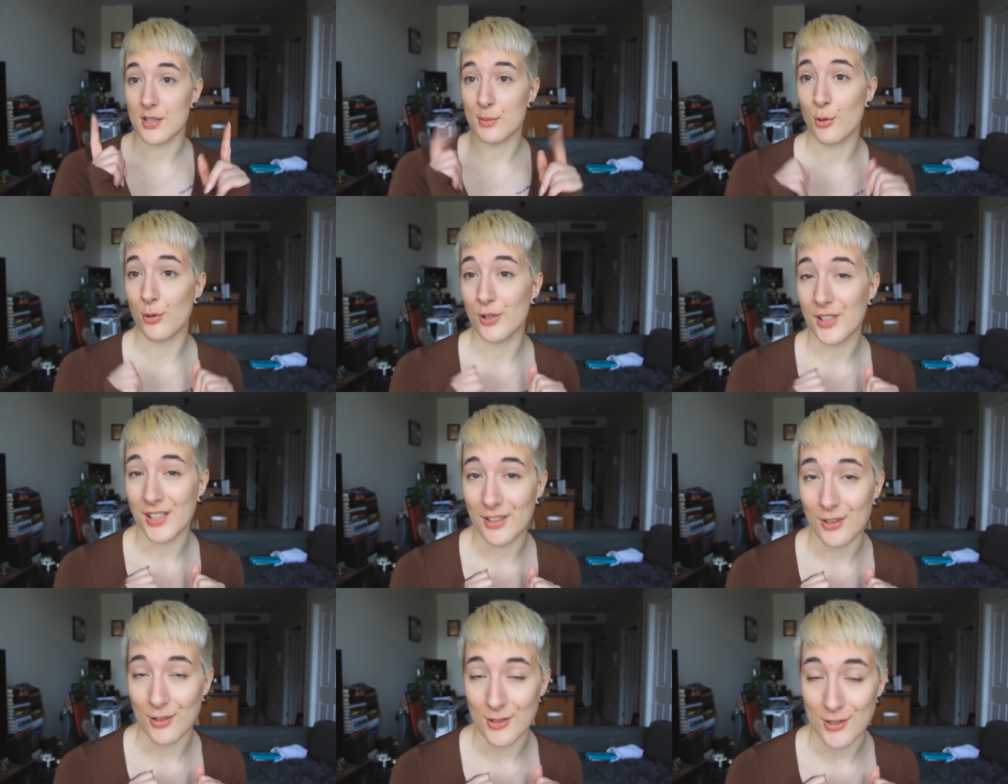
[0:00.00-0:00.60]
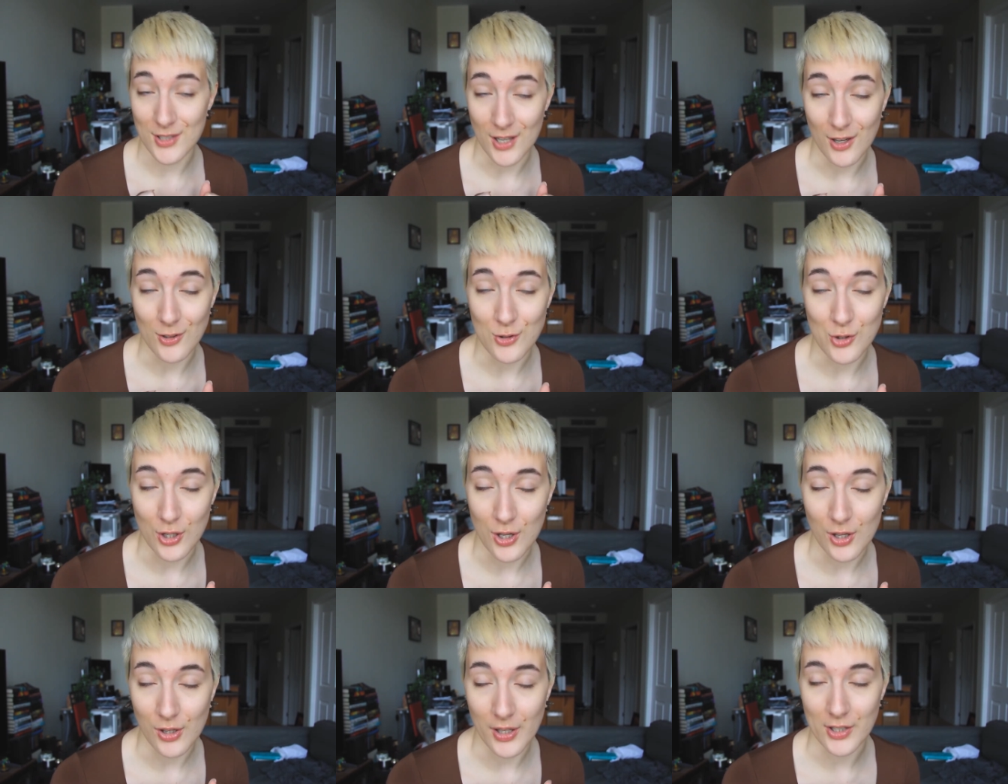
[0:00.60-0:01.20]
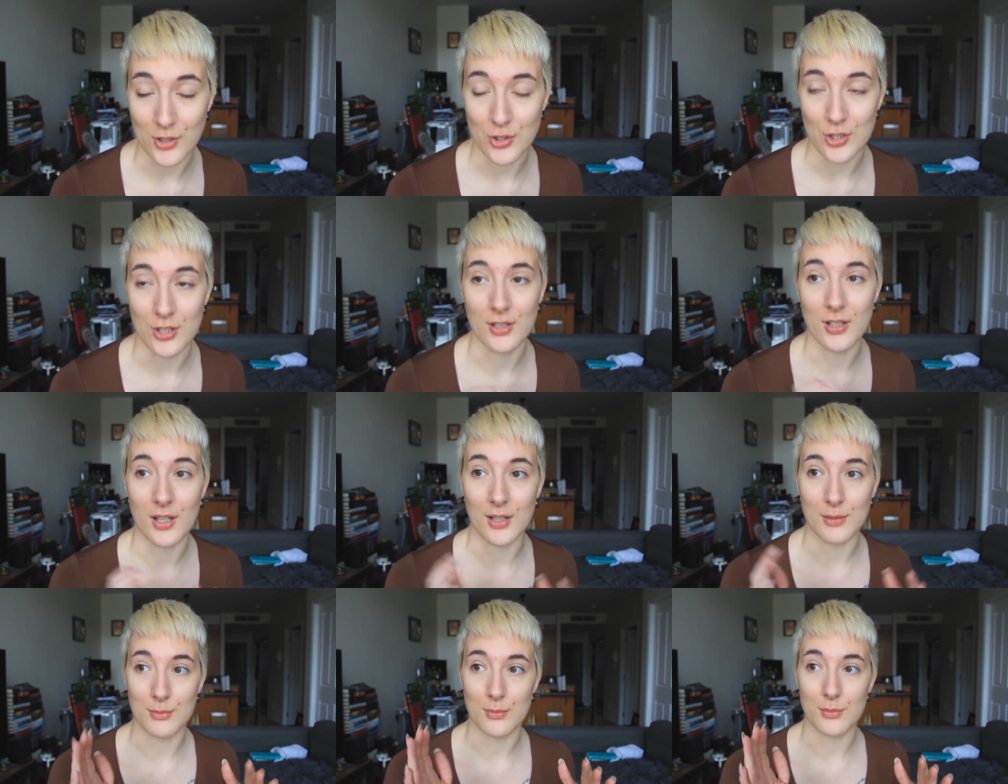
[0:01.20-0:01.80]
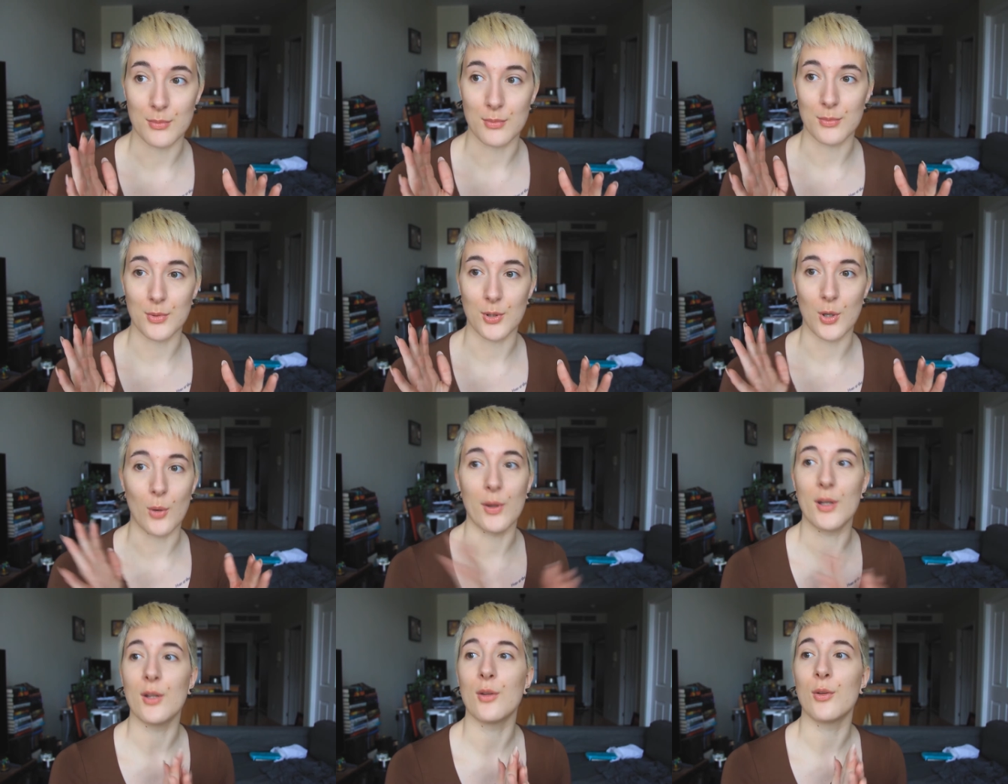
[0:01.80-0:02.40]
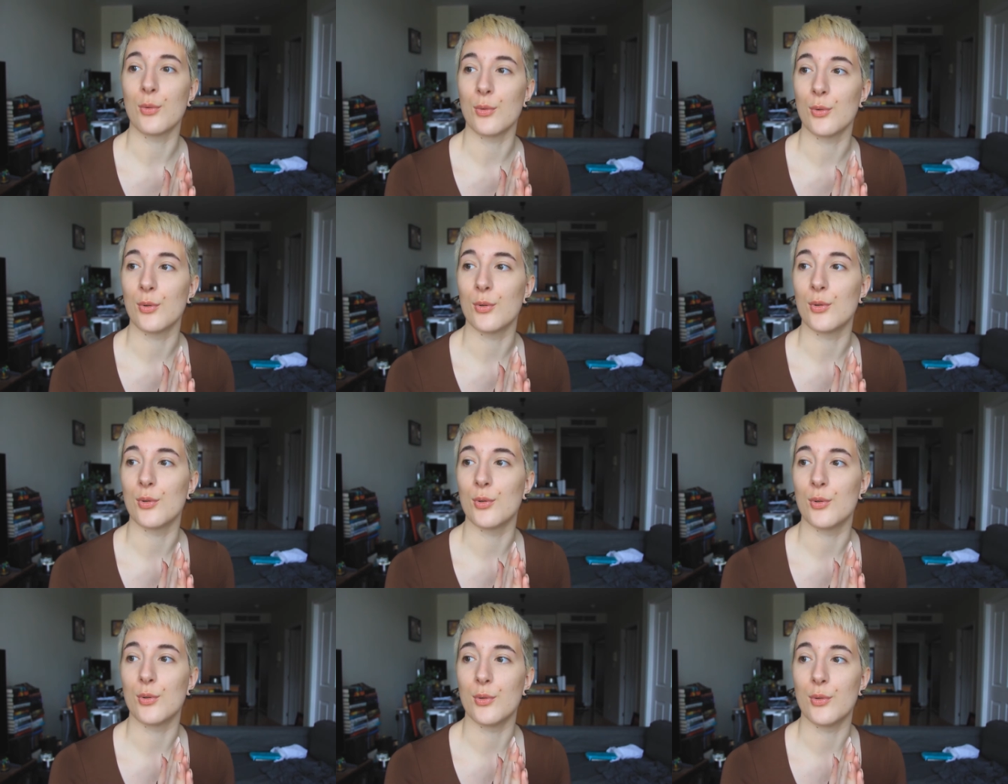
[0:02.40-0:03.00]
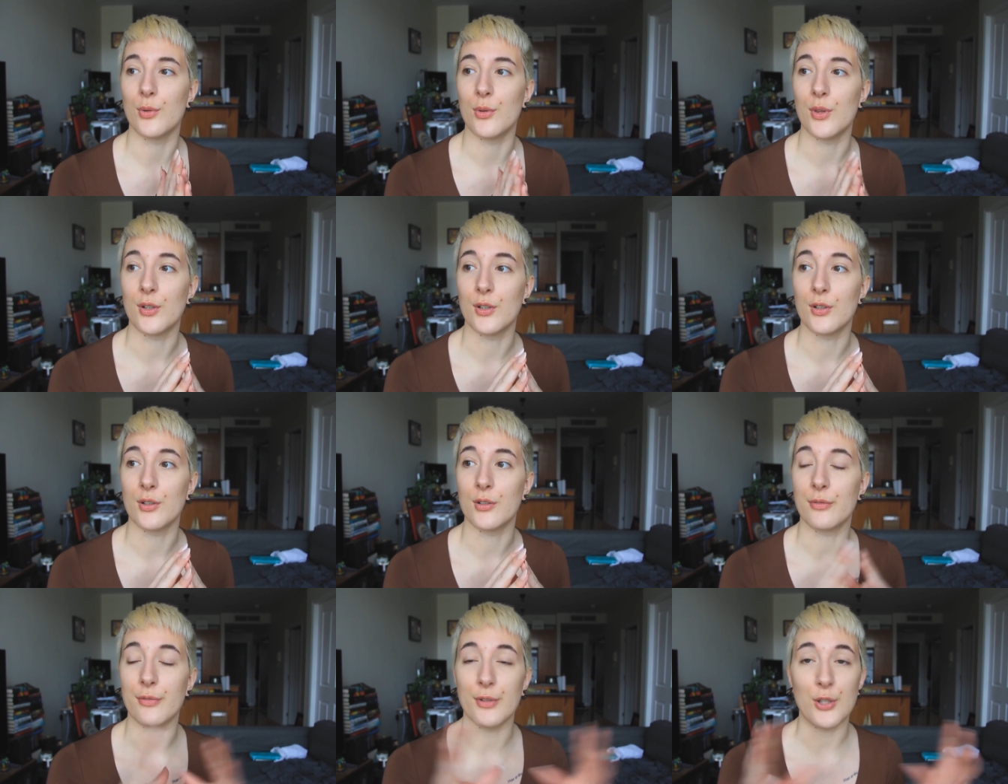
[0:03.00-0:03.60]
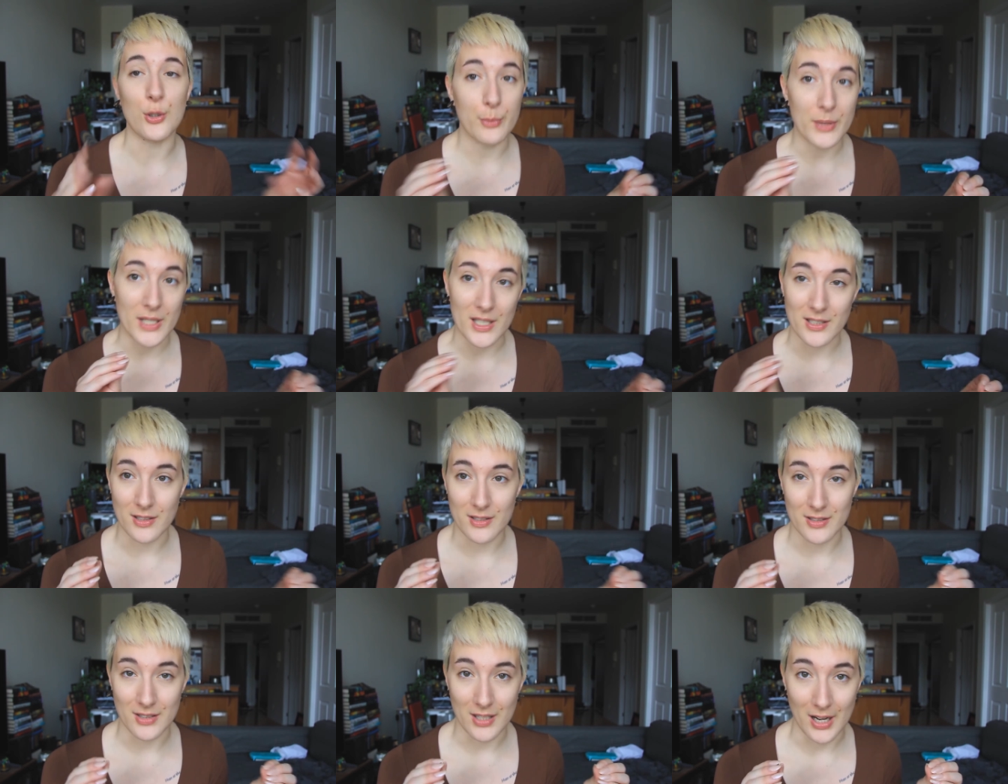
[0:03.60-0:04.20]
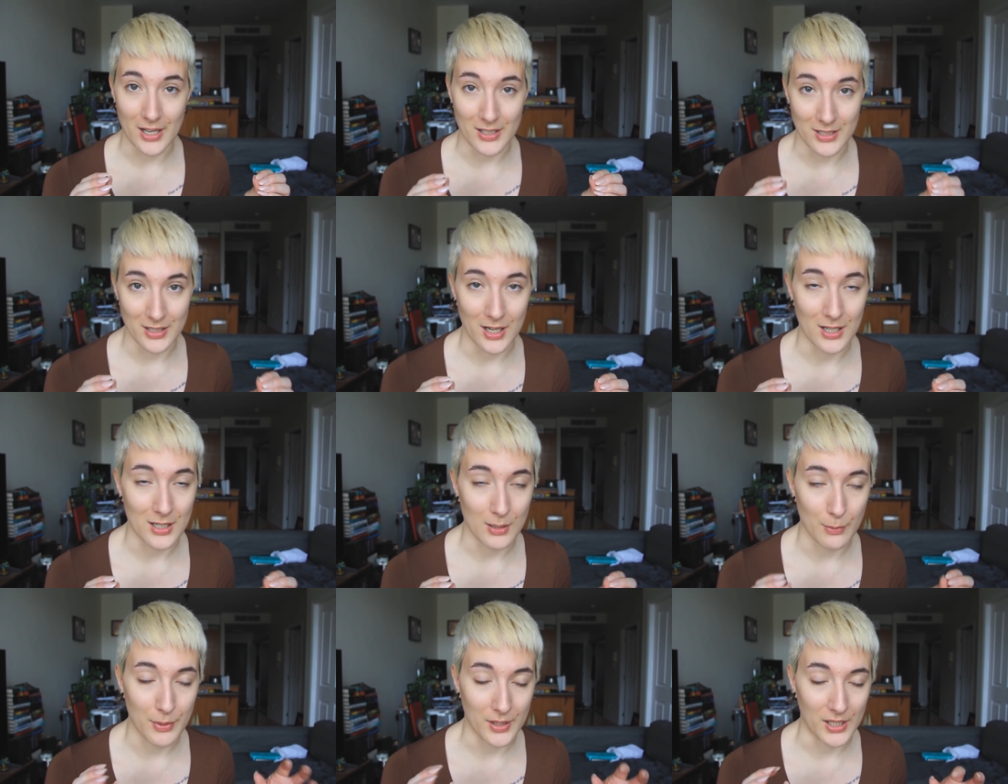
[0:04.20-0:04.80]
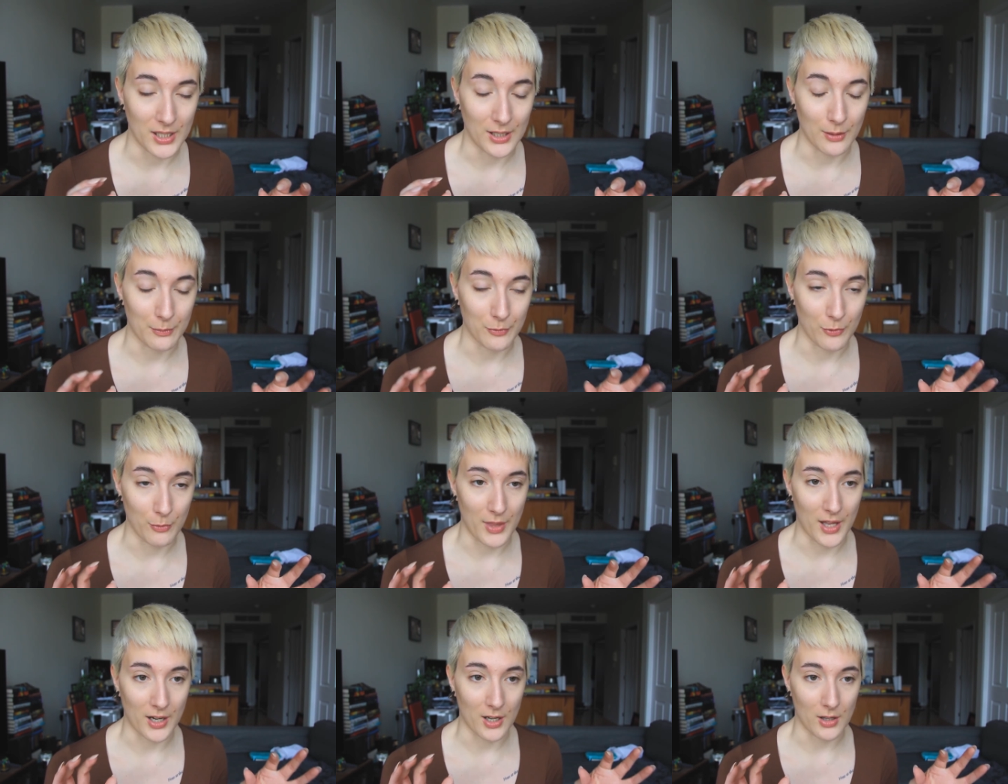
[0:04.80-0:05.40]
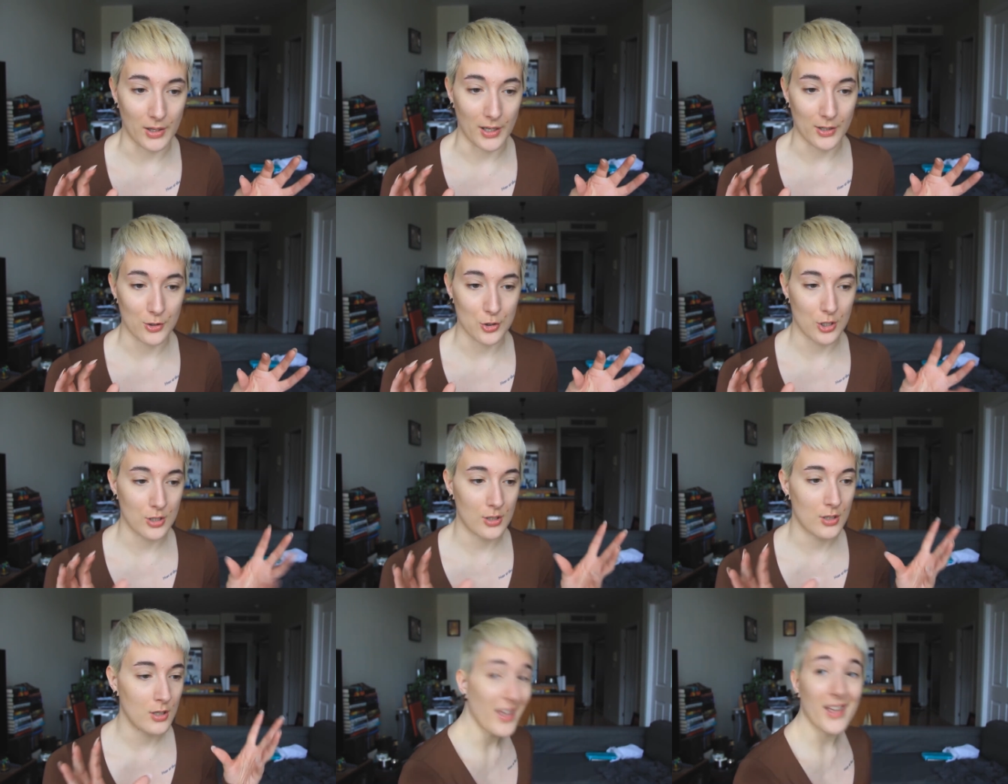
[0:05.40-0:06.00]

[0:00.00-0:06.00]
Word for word: Smoky Nostalgia Collection. I'm going through the few pieces that I did end up picking up from that collection.